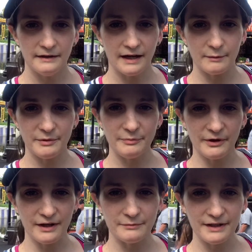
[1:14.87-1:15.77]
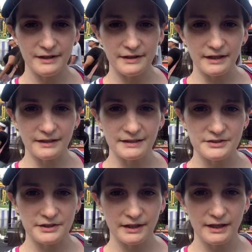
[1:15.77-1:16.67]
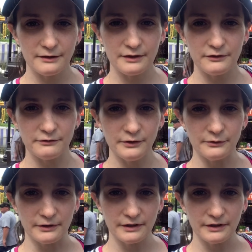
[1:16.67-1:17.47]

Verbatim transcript: Happy Pride Month and let's check out this food.